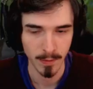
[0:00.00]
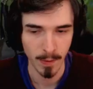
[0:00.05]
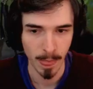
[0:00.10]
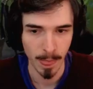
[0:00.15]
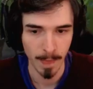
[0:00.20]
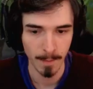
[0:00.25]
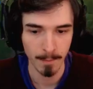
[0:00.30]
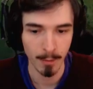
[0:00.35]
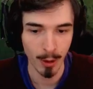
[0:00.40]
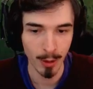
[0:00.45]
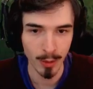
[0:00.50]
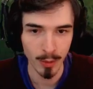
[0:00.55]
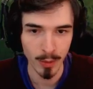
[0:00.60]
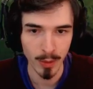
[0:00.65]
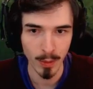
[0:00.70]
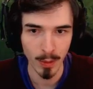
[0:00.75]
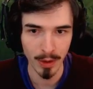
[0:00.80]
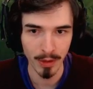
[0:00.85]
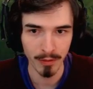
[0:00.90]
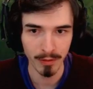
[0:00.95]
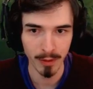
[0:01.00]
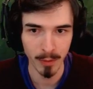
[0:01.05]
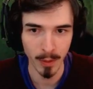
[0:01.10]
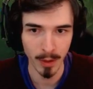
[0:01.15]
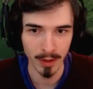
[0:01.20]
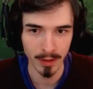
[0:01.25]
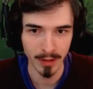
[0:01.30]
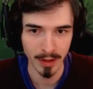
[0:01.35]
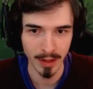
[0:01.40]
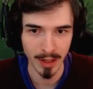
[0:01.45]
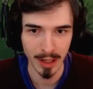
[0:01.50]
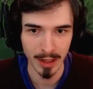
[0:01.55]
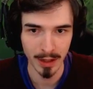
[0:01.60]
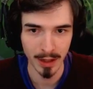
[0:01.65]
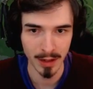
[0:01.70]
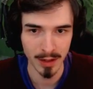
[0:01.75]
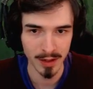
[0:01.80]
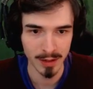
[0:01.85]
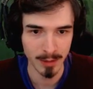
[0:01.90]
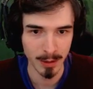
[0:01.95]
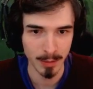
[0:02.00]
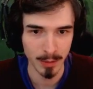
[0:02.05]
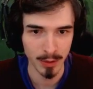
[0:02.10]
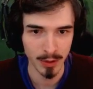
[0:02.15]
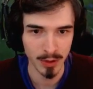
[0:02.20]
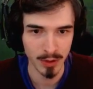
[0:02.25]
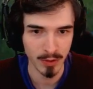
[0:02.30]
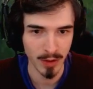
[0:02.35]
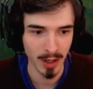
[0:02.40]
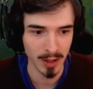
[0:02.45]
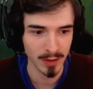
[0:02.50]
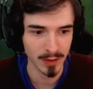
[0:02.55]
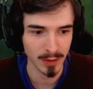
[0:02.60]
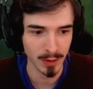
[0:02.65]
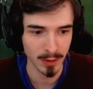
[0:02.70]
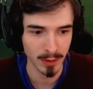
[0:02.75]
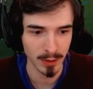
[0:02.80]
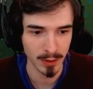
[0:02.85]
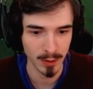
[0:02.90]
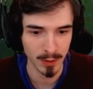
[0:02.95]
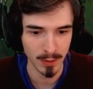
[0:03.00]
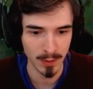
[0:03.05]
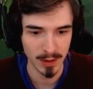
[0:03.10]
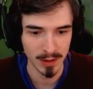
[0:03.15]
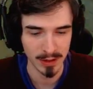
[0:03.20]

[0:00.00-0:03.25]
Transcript: The problem with 1-3-1 and any kind of split push strat in solo queue is